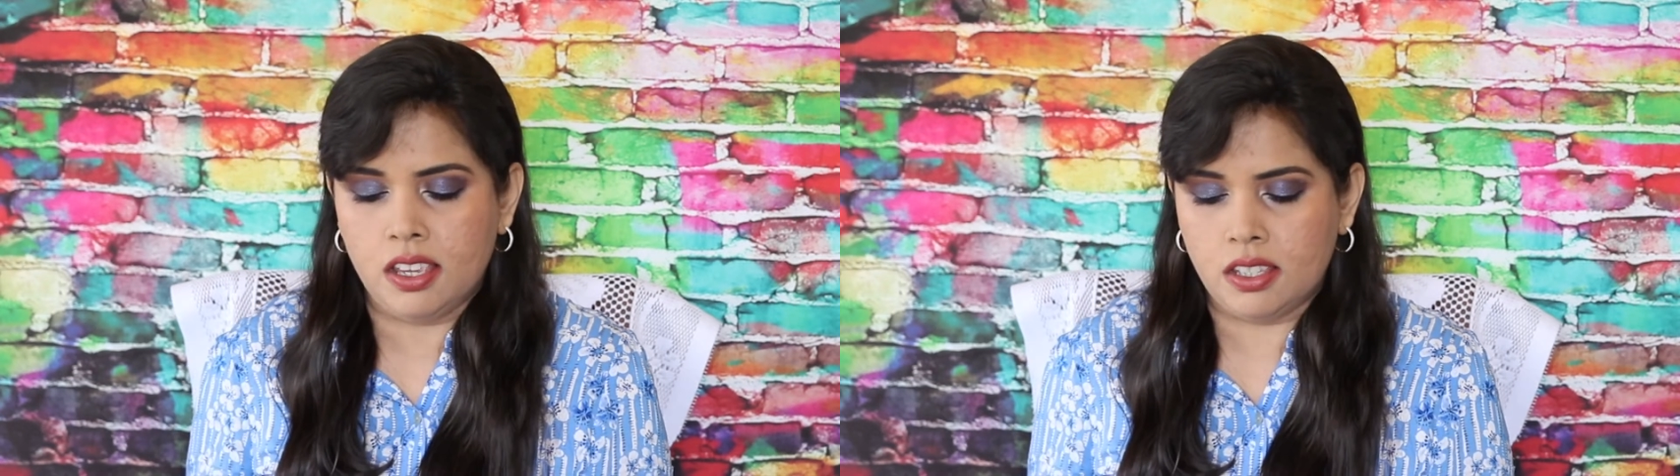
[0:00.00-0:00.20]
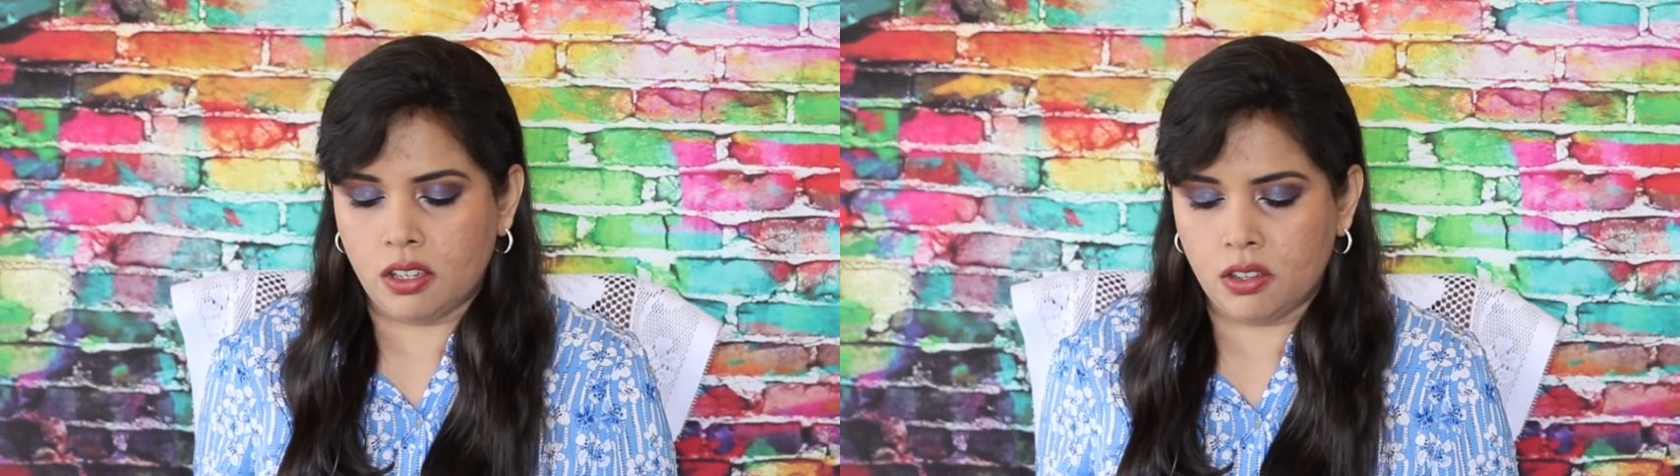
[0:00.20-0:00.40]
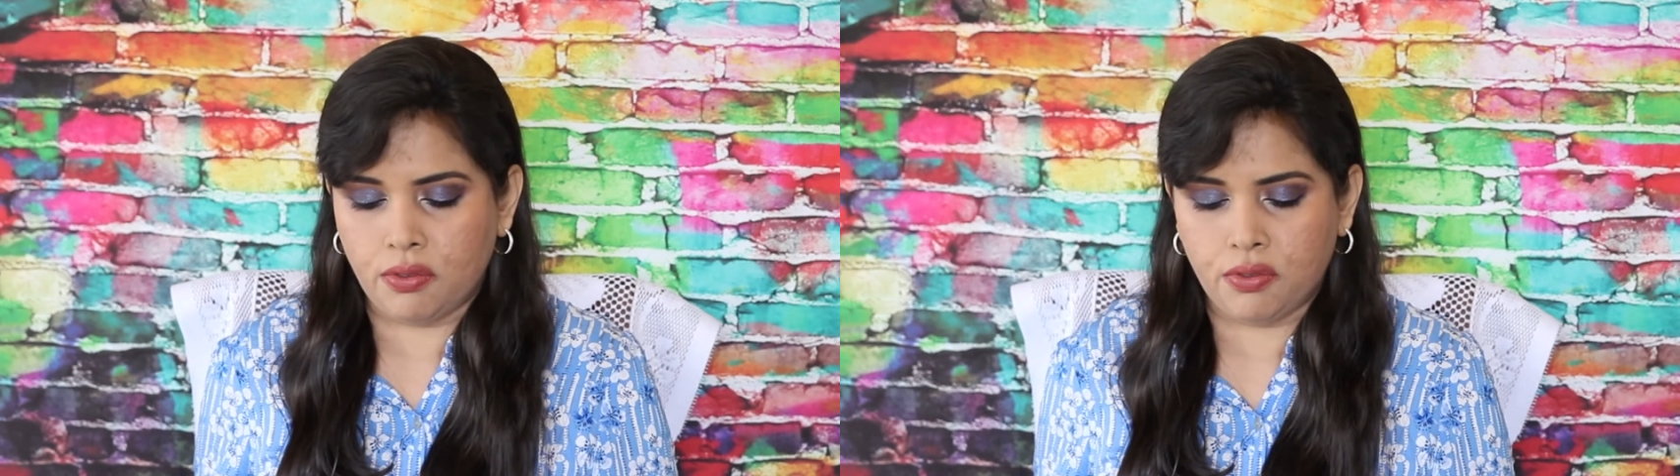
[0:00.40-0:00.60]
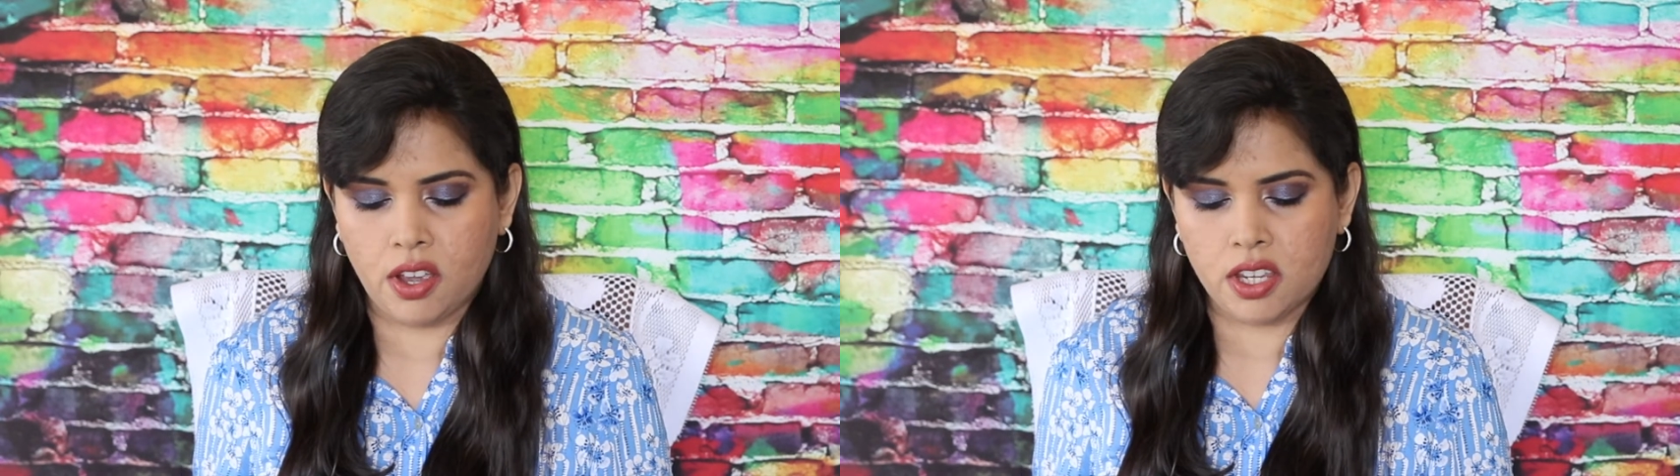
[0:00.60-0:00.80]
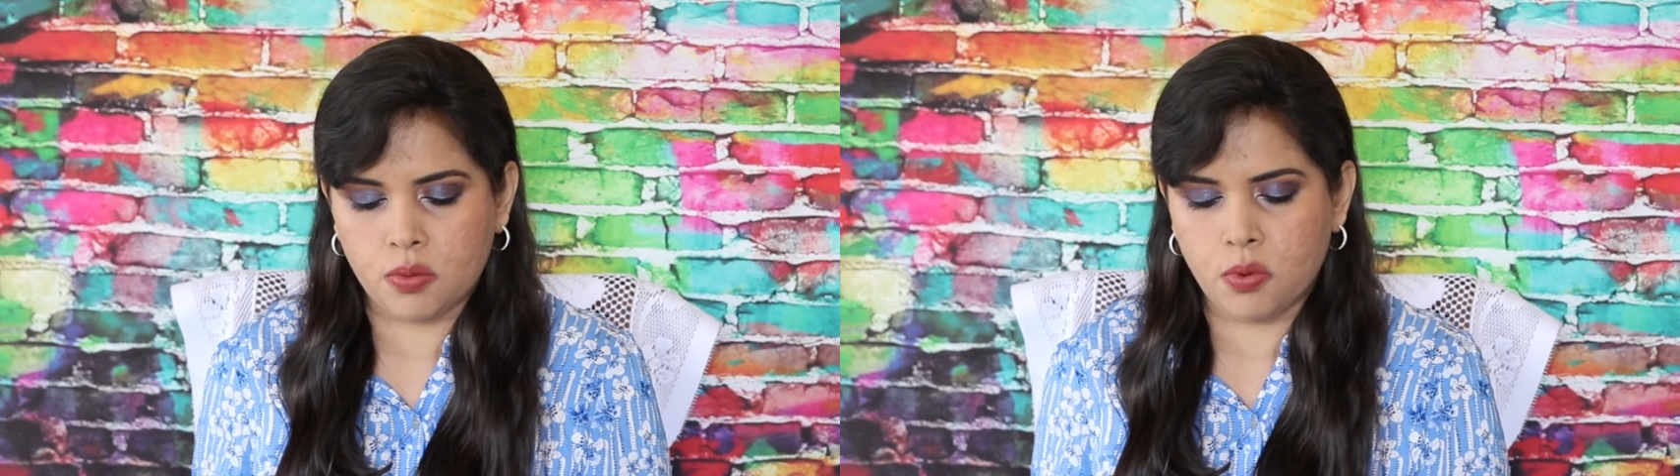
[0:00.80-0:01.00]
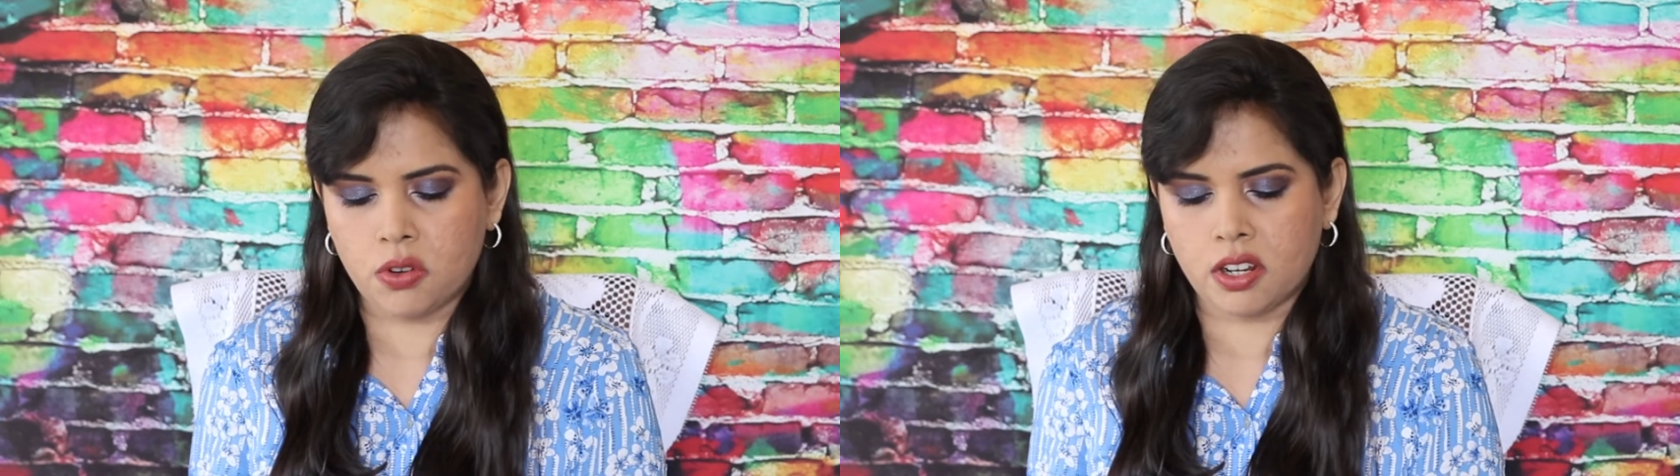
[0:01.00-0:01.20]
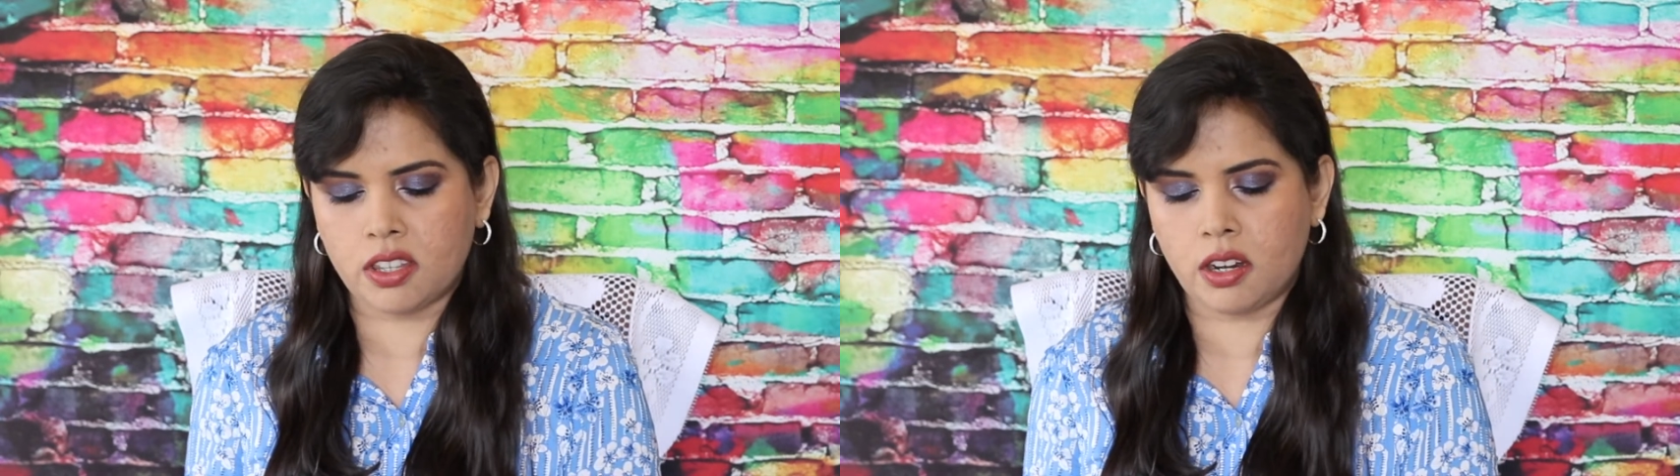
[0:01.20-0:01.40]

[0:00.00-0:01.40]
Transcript: So the first product that